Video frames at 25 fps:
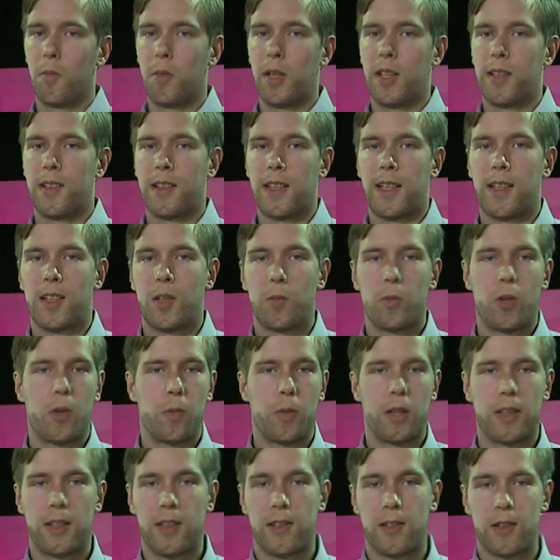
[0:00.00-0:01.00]
but at the
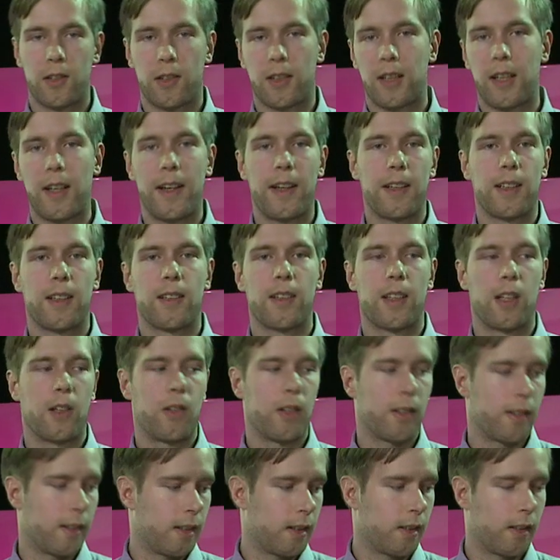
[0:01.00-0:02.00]
moment it's just lying
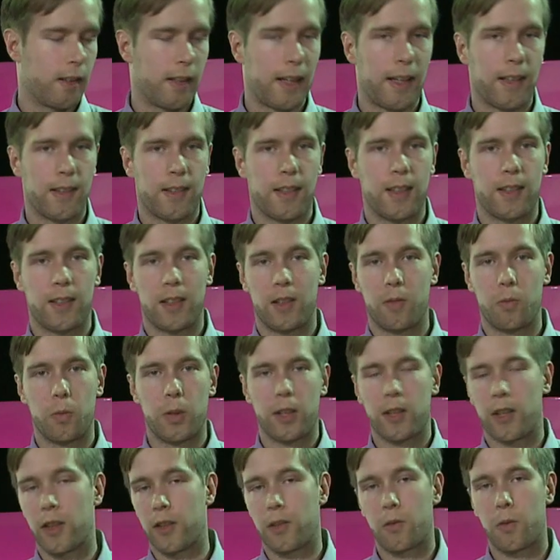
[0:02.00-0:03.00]
there as an asset and
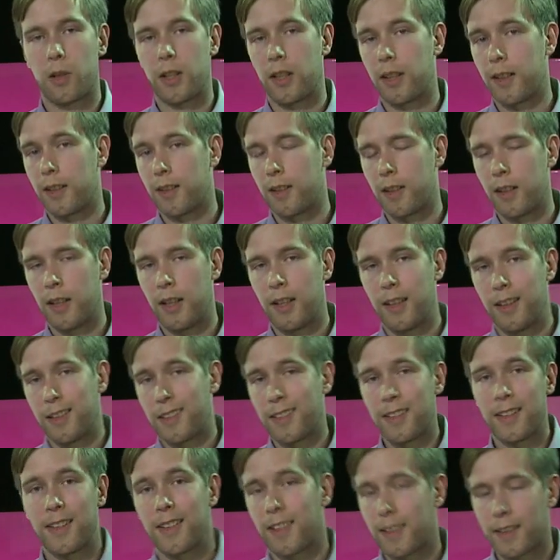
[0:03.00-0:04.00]
we can't really
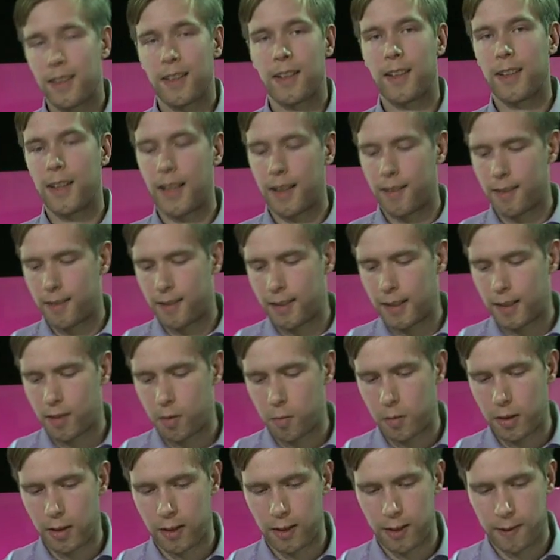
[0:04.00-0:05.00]
get
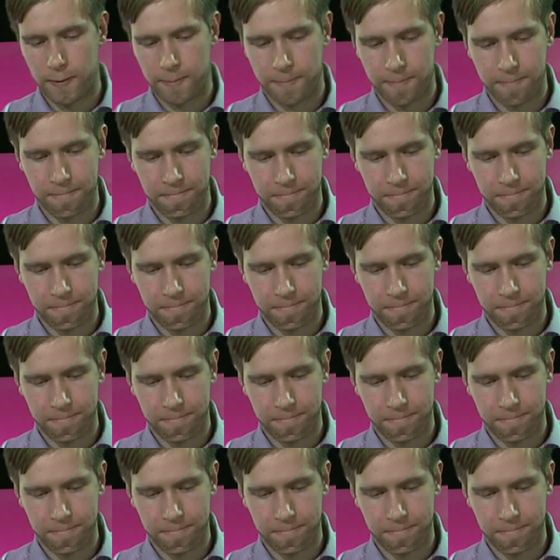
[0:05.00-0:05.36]
that money.